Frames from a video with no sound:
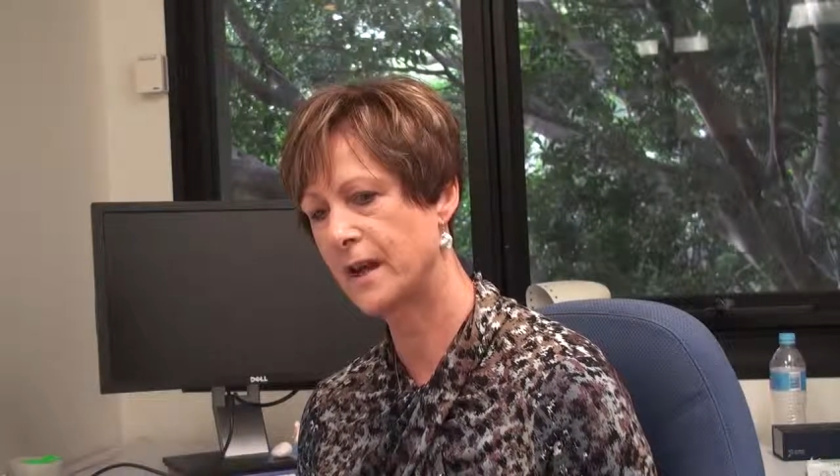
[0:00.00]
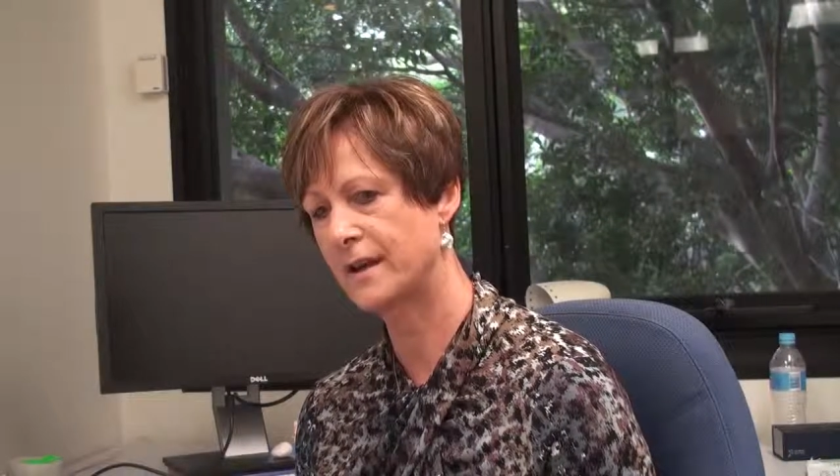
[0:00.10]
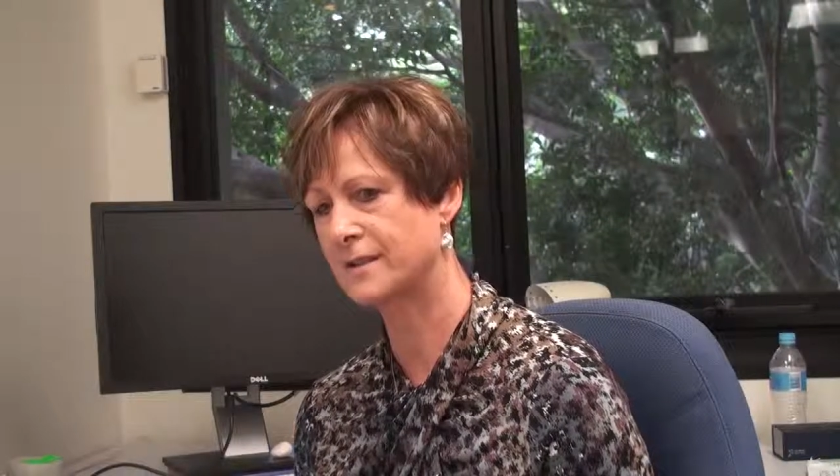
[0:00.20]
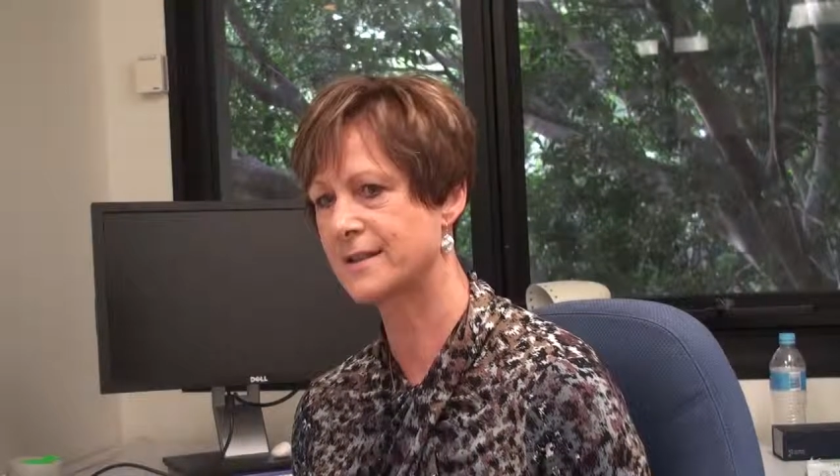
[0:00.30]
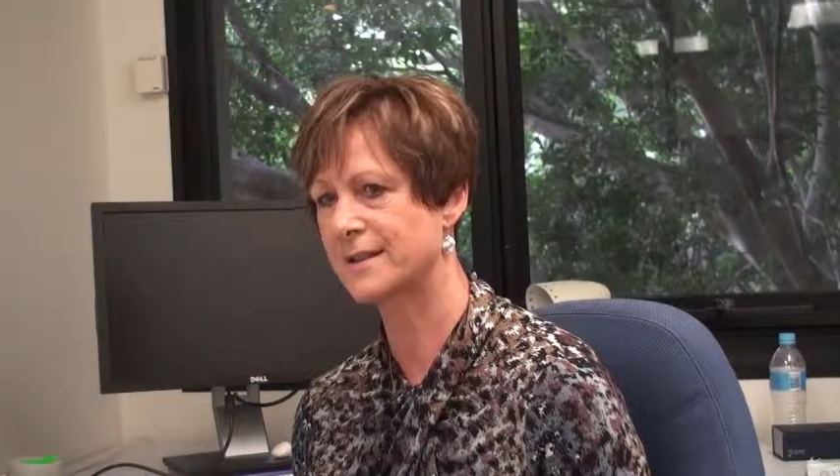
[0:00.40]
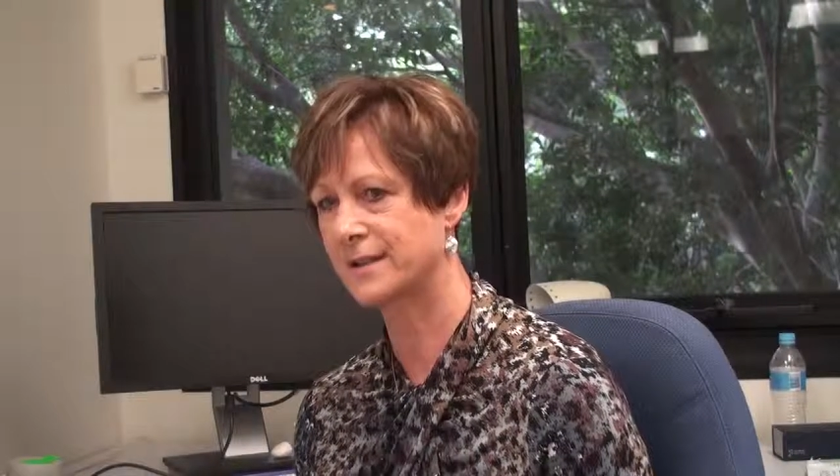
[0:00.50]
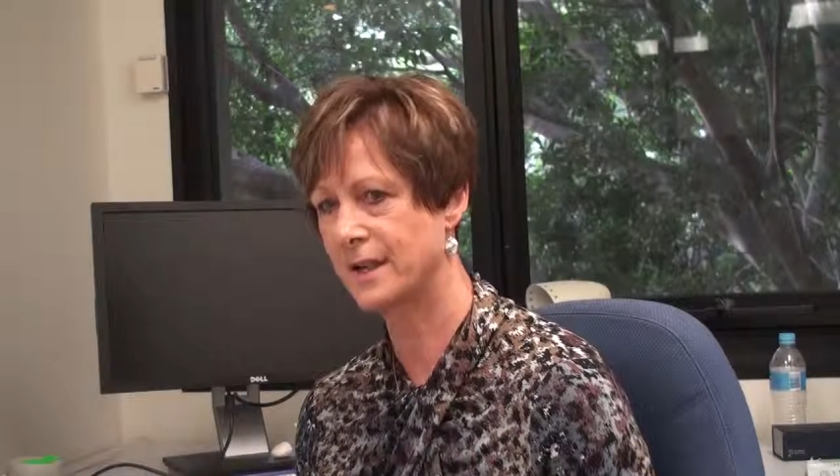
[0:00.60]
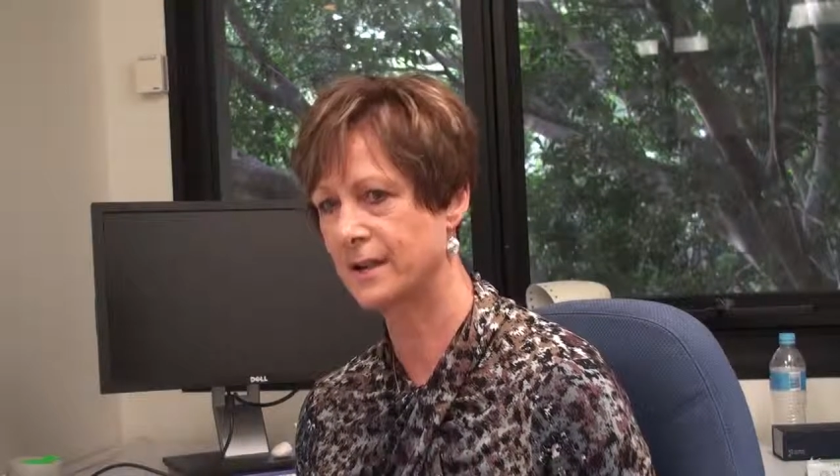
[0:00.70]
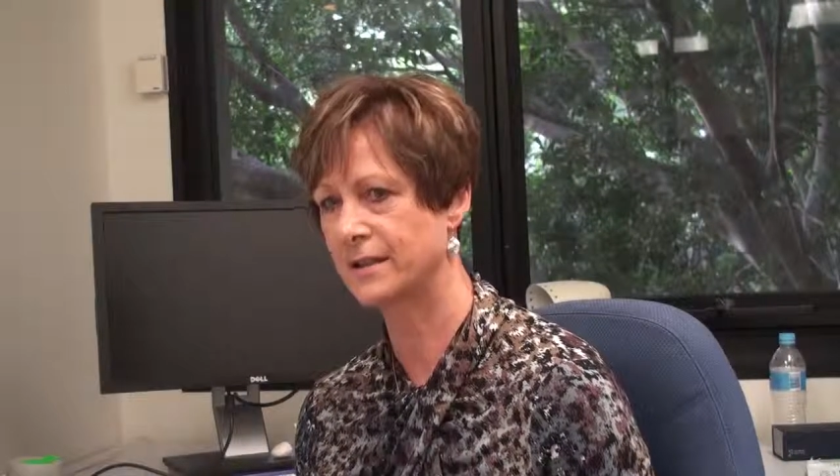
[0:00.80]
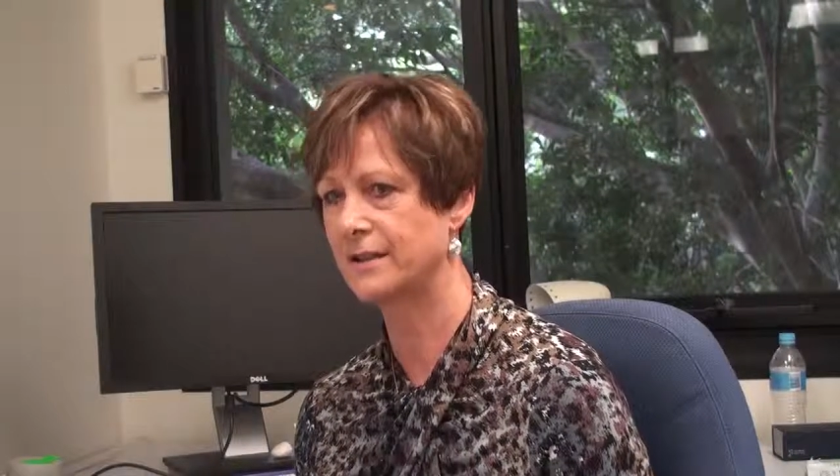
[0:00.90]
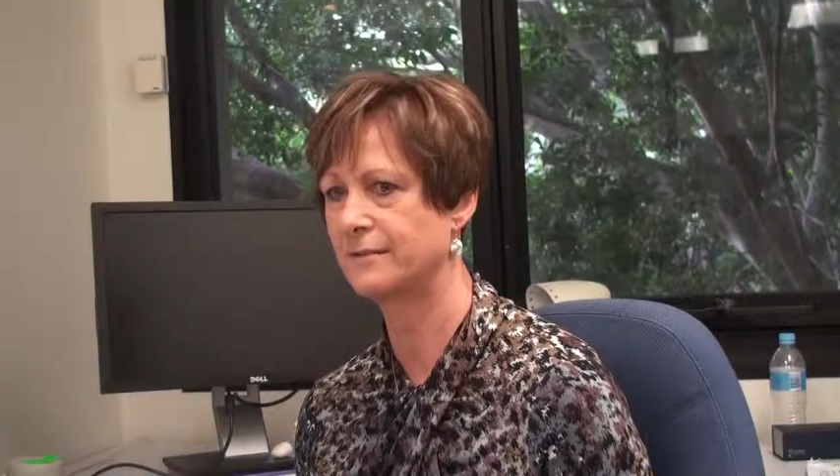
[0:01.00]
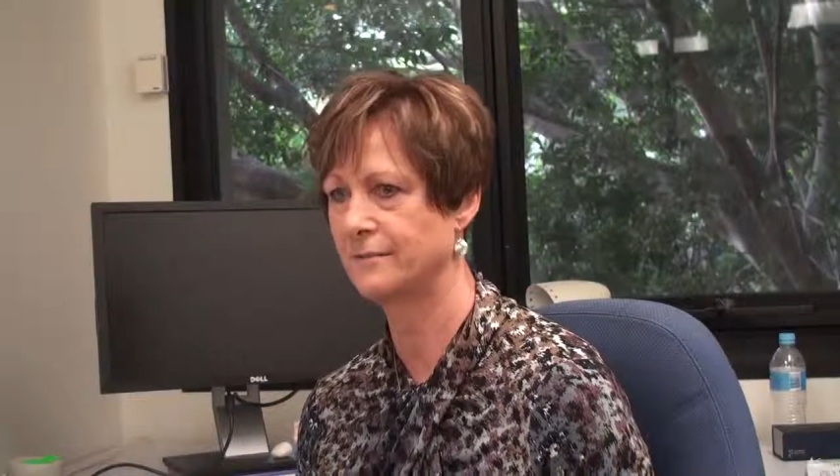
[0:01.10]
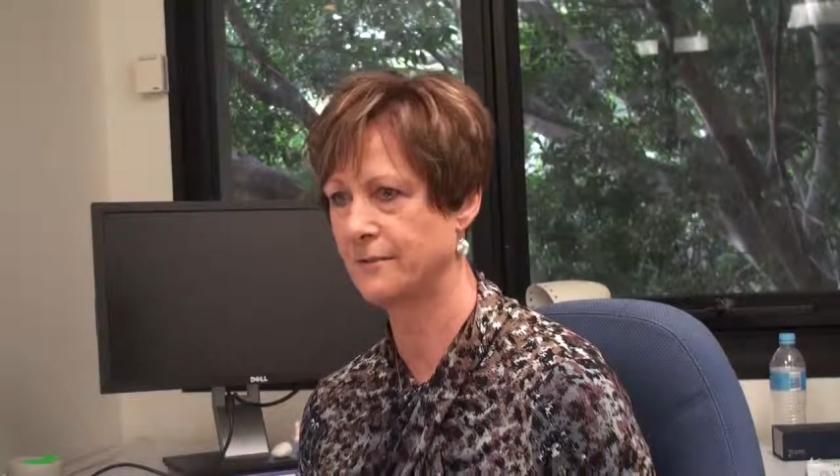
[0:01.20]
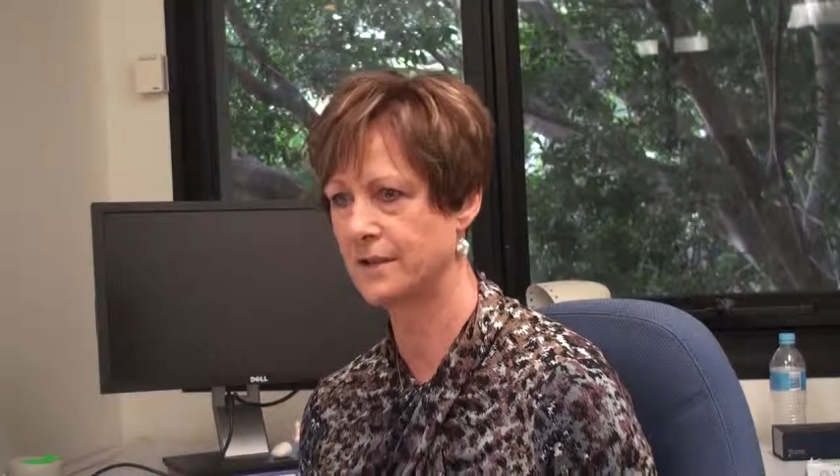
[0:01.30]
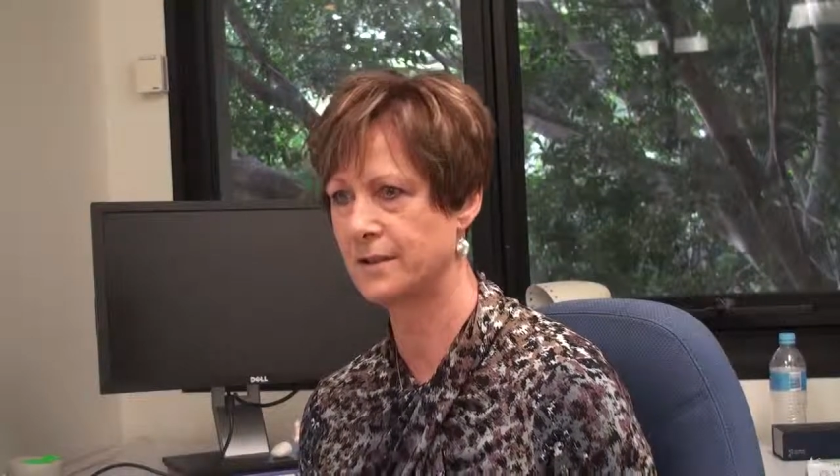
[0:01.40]
outstanding
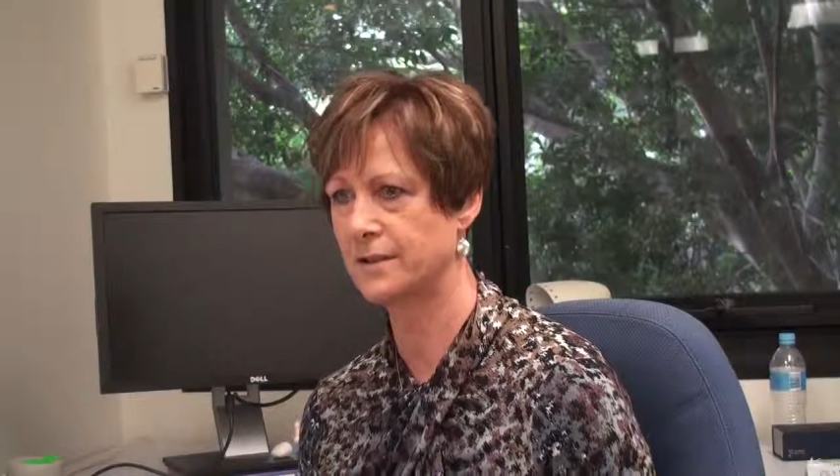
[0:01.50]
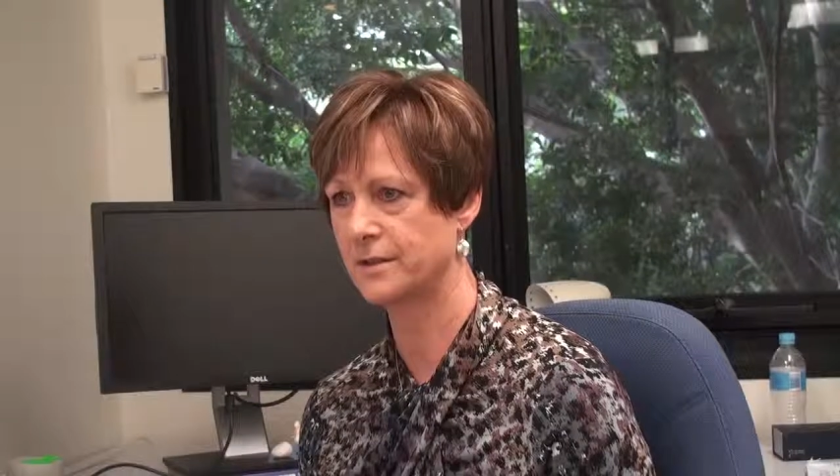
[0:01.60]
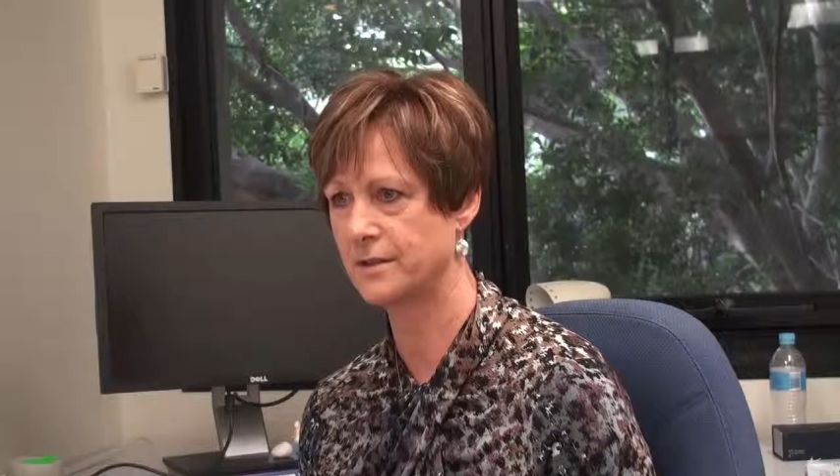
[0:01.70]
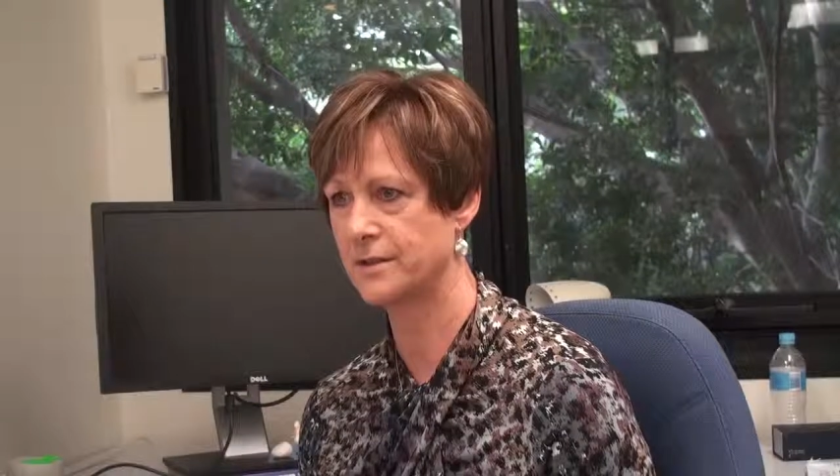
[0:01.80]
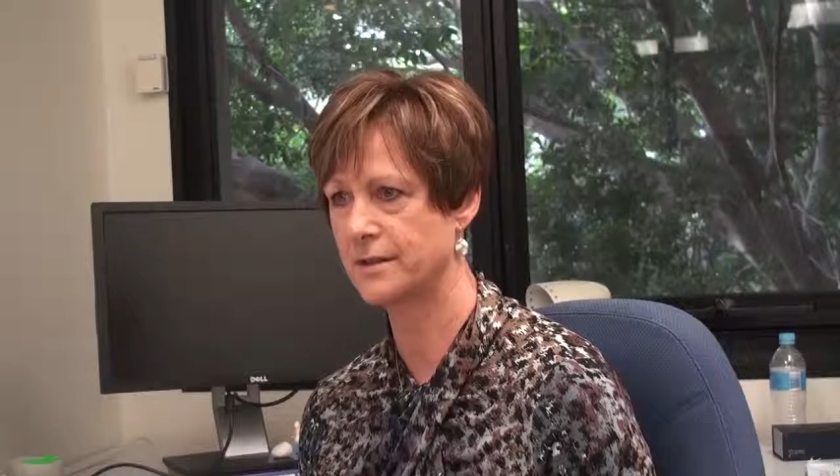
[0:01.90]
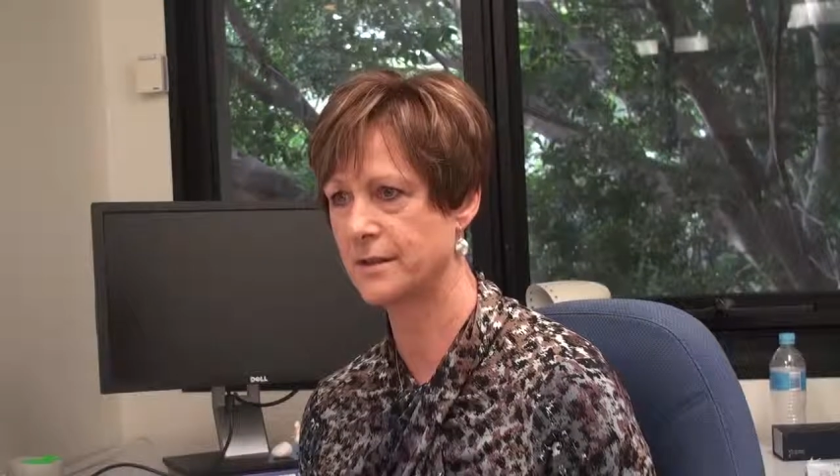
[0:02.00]
features